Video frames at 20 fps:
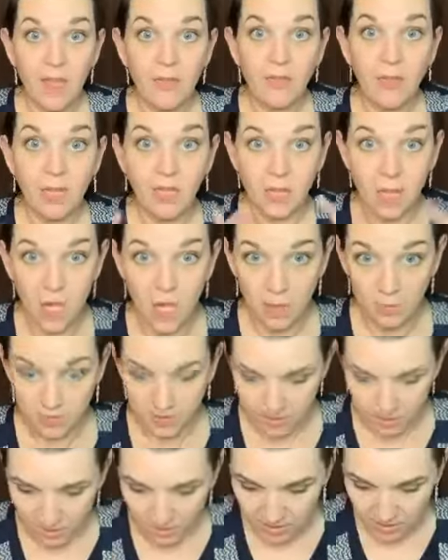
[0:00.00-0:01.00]
that comes,
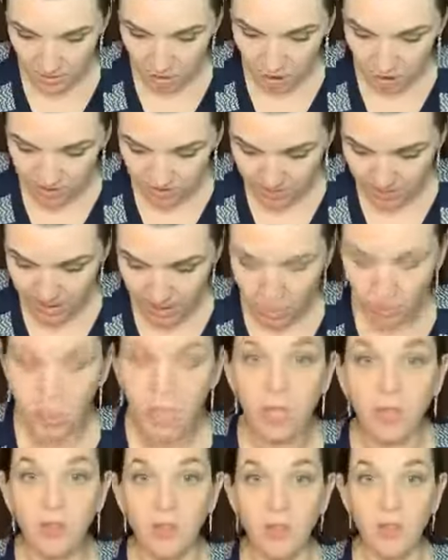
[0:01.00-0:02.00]
that it talks about
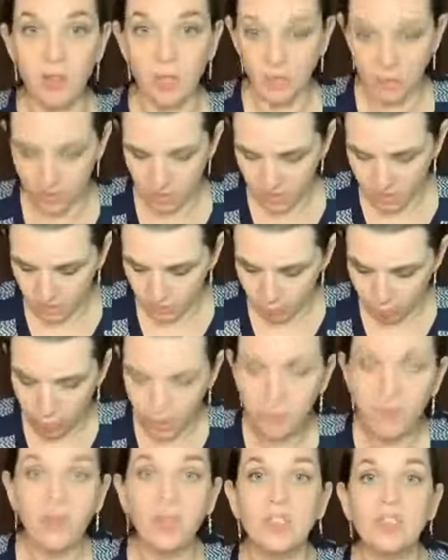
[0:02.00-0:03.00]
in the
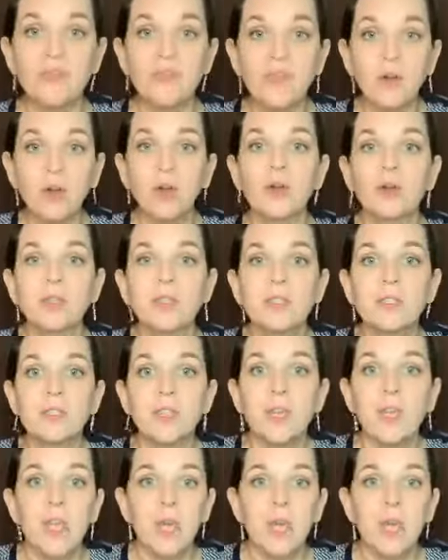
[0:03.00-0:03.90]
previous verse.